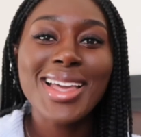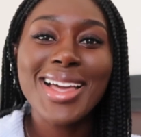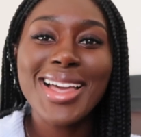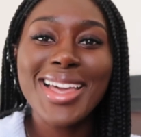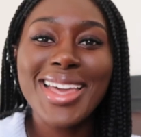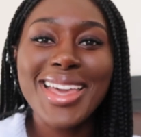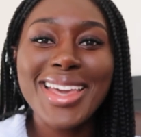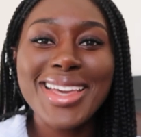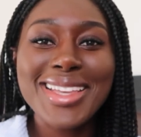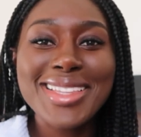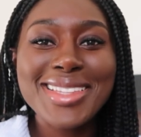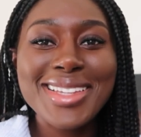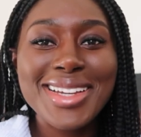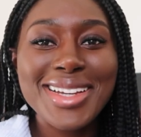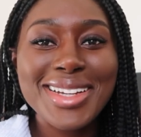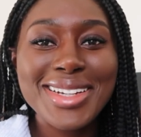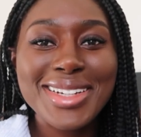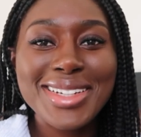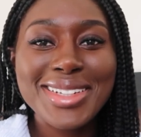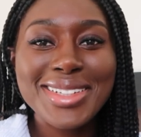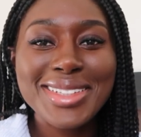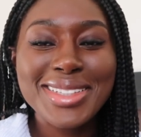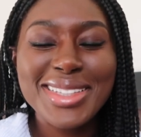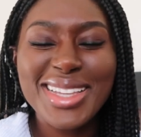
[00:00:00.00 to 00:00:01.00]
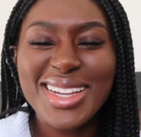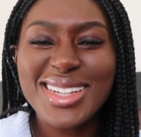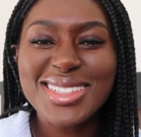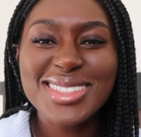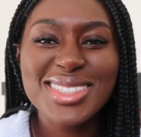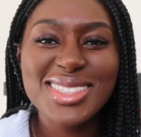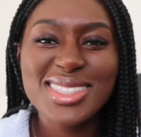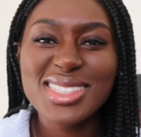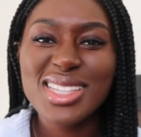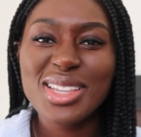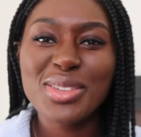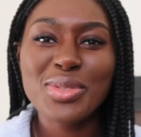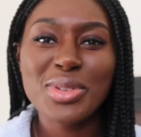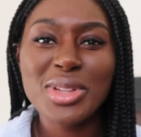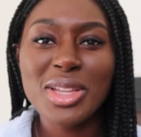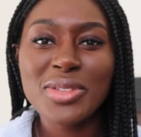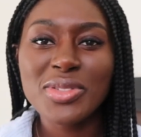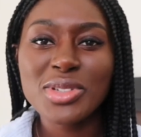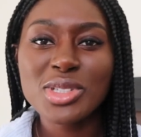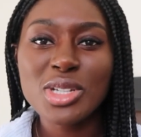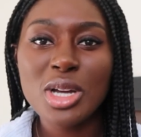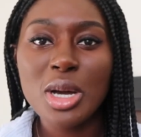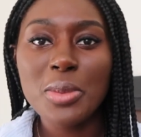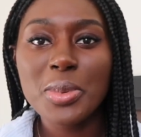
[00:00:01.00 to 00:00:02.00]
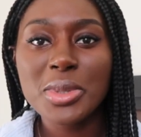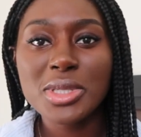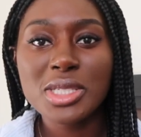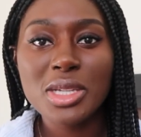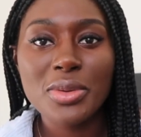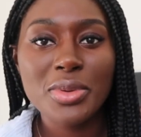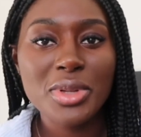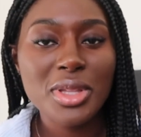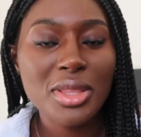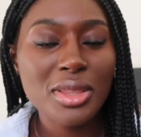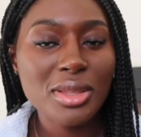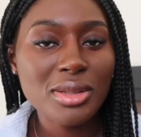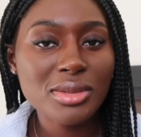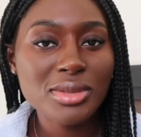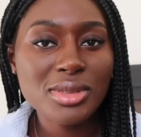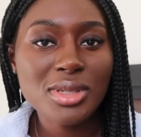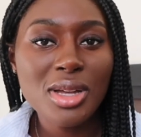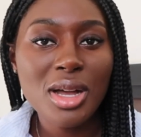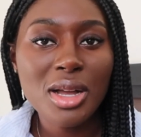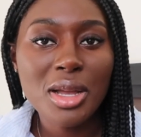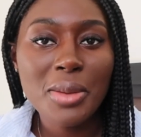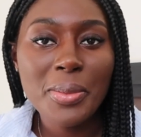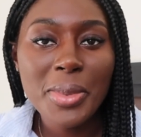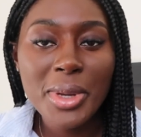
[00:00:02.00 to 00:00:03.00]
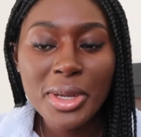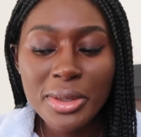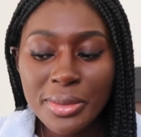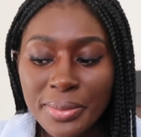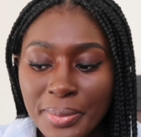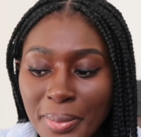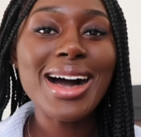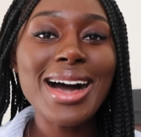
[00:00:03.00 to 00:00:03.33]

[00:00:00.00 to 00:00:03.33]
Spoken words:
And yeah, just like whatever topics I want to talk about.